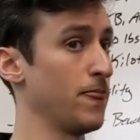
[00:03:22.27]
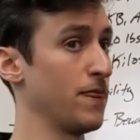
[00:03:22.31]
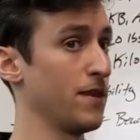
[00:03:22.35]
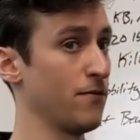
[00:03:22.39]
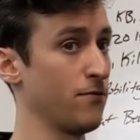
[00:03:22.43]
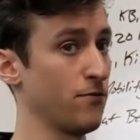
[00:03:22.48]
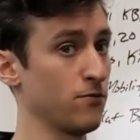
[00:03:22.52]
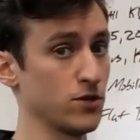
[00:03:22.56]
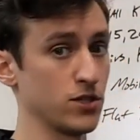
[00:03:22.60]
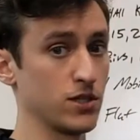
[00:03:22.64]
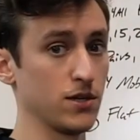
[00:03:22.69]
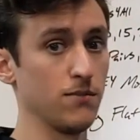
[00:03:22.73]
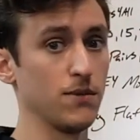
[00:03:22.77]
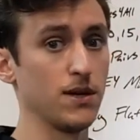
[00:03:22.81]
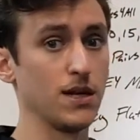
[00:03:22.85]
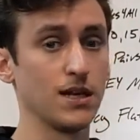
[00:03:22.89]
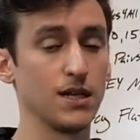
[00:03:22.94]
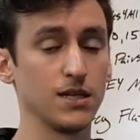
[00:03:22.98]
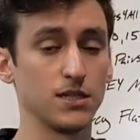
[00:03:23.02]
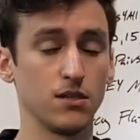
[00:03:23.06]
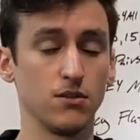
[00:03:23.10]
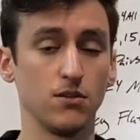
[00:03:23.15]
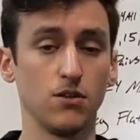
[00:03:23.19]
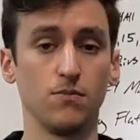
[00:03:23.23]
For somebody
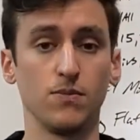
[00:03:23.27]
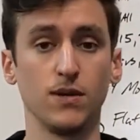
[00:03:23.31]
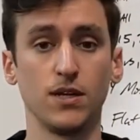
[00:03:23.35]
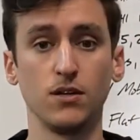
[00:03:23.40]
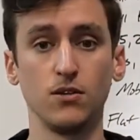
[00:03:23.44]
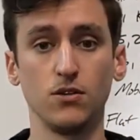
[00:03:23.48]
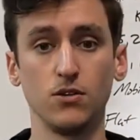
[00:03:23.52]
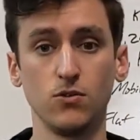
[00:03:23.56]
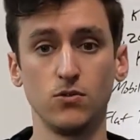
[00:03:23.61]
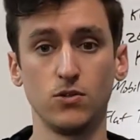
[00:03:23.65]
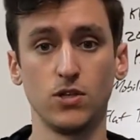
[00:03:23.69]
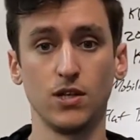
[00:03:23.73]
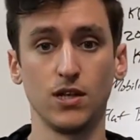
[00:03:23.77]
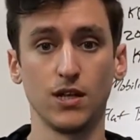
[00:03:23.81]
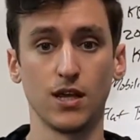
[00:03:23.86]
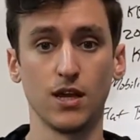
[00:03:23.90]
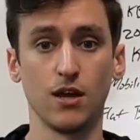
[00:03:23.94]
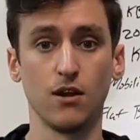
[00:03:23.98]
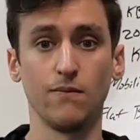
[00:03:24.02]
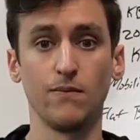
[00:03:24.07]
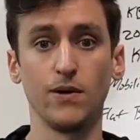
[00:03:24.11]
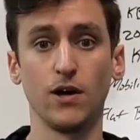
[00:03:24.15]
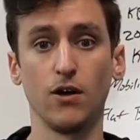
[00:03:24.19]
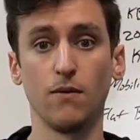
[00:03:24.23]
that's a little bit new to the
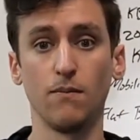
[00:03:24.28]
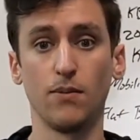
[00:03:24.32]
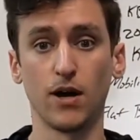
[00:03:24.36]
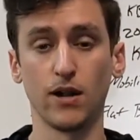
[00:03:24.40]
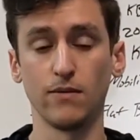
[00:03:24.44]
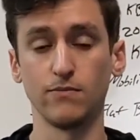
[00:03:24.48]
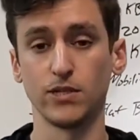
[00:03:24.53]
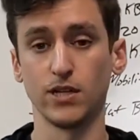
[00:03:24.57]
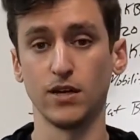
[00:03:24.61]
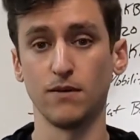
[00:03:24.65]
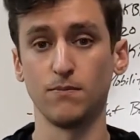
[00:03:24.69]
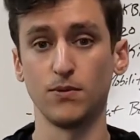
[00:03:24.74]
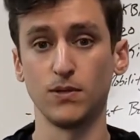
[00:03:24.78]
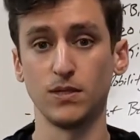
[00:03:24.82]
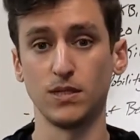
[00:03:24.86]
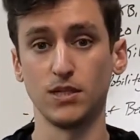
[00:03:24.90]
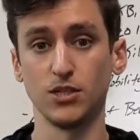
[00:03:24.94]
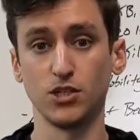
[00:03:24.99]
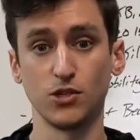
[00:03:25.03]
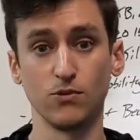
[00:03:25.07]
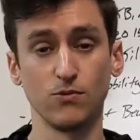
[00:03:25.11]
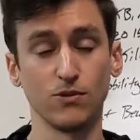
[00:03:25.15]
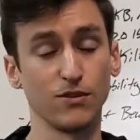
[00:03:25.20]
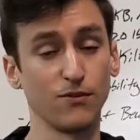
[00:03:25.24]
kettlebell, bottoms up
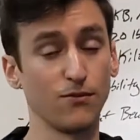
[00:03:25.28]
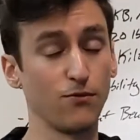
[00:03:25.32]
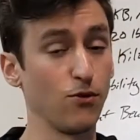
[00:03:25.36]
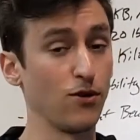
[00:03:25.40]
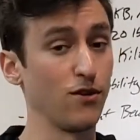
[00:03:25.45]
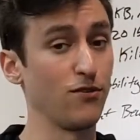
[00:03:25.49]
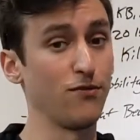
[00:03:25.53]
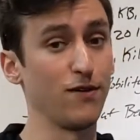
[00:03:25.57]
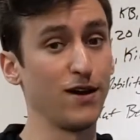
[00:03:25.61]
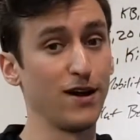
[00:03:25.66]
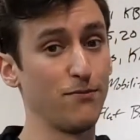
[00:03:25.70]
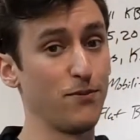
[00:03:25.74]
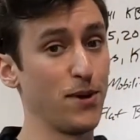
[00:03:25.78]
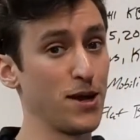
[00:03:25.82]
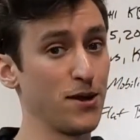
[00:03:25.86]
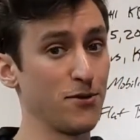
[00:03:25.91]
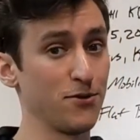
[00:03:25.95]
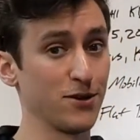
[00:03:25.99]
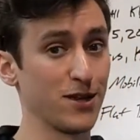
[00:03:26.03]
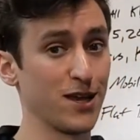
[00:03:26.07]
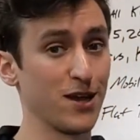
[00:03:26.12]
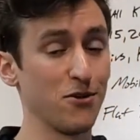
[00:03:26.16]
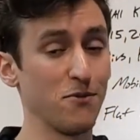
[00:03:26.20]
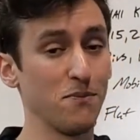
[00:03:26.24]
position with a
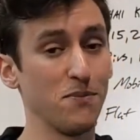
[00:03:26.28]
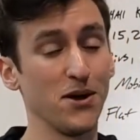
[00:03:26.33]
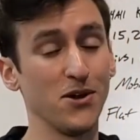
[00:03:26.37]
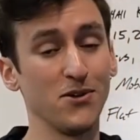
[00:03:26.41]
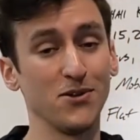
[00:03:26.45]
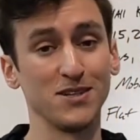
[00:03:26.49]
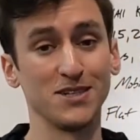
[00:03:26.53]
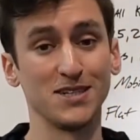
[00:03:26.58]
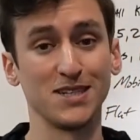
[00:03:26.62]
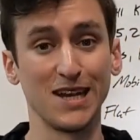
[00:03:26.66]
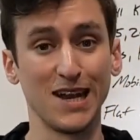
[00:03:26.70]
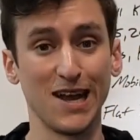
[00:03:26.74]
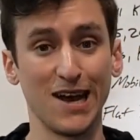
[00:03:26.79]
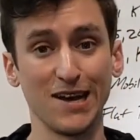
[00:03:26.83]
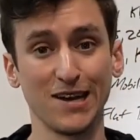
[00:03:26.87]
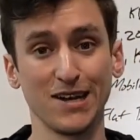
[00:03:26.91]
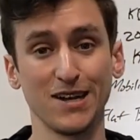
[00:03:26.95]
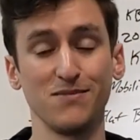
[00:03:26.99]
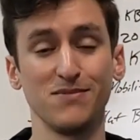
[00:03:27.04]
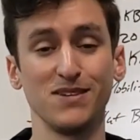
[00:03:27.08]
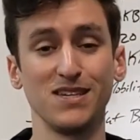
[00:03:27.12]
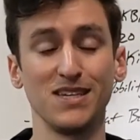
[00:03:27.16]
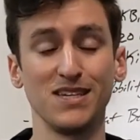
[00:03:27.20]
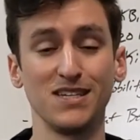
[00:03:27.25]
45-pound kettlebell is not going
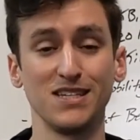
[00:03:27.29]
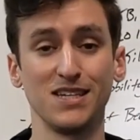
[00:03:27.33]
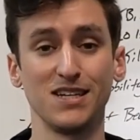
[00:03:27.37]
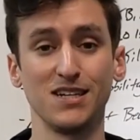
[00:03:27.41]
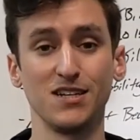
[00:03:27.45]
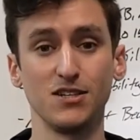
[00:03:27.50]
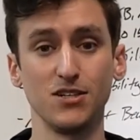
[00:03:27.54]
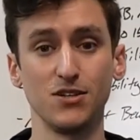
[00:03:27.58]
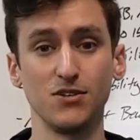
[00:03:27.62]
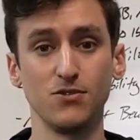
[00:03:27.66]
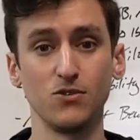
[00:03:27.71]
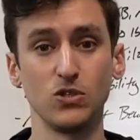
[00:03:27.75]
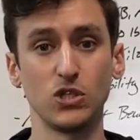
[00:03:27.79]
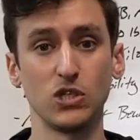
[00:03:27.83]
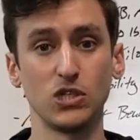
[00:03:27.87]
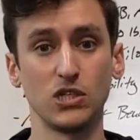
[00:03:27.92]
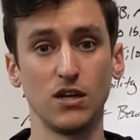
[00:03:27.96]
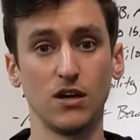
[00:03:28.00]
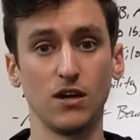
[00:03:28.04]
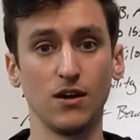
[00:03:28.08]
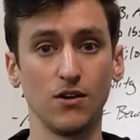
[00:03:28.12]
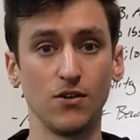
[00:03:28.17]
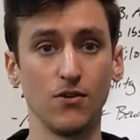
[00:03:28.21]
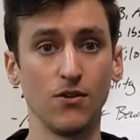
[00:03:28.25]
to be easy to do.
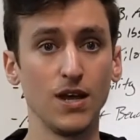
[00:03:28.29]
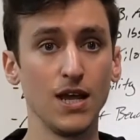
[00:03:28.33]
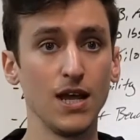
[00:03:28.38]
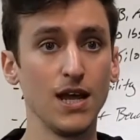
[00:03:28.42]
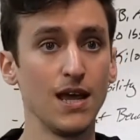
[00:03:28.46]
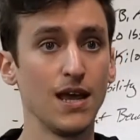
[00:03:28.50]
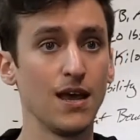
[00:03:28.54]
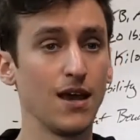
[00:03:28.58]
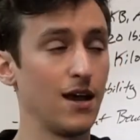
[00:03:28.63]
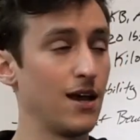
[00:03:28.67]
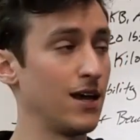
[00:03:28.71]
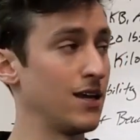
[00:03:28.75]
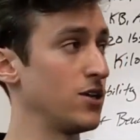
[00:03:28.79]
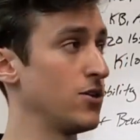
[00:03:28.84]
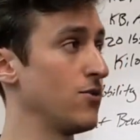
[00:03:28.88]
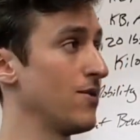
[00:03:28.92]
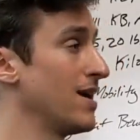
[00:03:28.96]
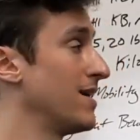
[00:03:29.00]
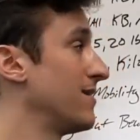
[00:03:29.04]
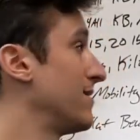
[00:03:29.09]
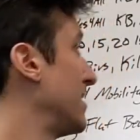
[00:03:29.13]
So you at